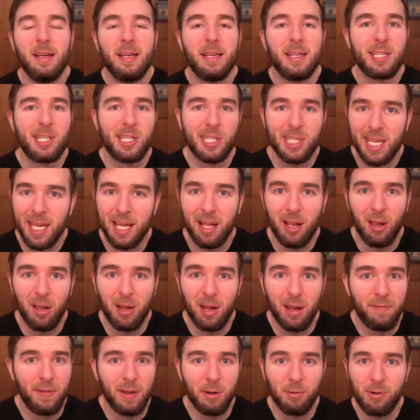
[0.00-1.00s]
still,
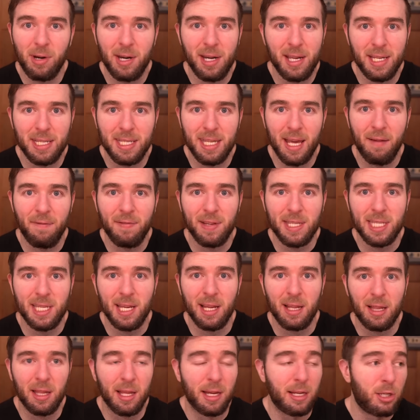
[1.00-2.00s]
if you were in a
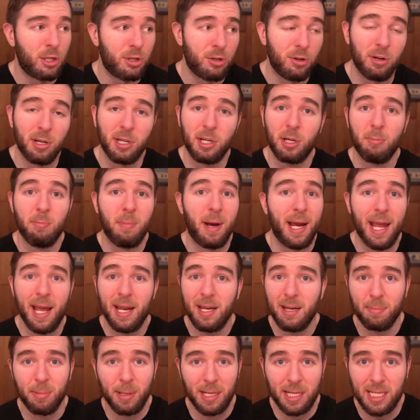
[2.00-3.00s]
deficit, like sure, you might
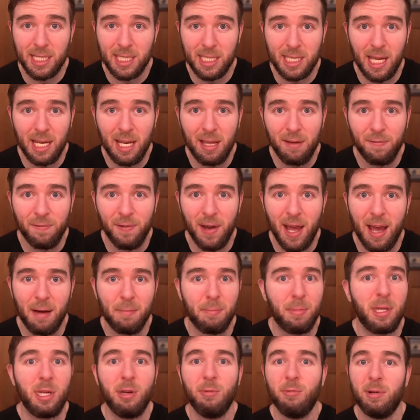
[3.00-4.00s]
end up like skinny fat,
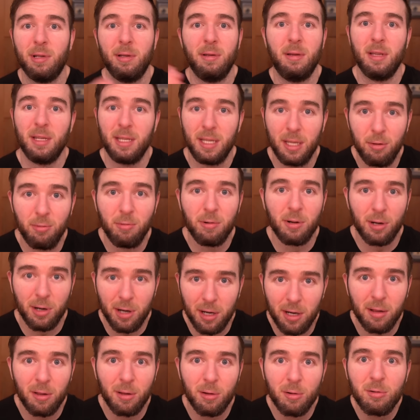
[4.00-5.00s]
but you would, you are
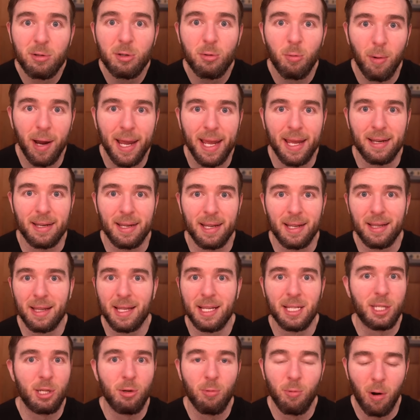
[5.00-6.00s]
gonna lose weight
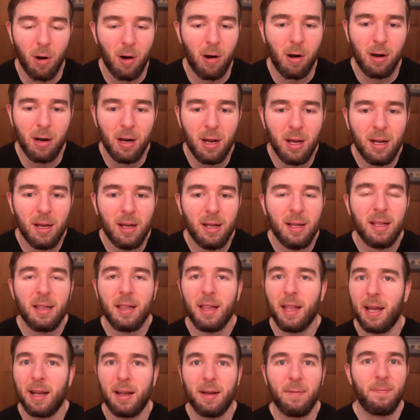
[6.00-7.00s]
unless you are
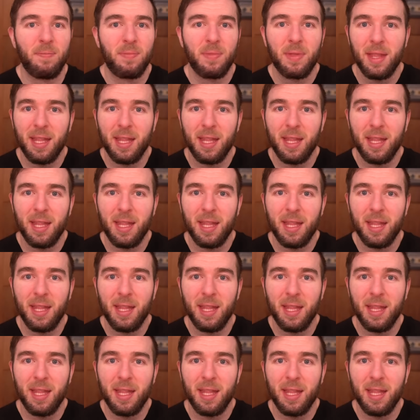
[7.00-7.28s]
like,